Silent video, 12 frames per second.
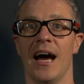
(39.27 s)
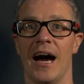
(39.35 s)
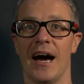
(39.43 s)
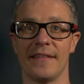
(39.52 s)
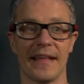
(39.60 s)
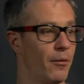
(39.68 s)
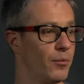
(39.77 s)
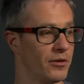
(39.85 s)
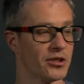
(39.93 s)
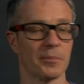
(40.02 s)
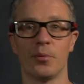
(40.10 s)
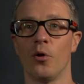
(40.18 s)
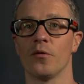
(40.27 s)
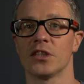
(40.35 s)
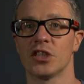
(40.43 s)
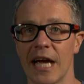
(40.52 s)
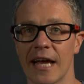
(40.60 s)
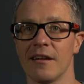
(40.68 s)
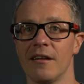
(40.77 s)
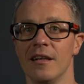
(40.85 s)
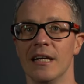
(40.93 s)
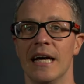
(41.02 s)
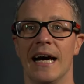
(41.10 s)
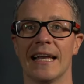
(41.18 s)
That will support the
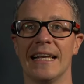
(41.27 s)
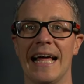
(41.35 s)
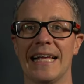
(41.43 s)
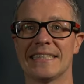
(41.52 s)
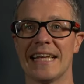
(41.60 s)
channel. And let's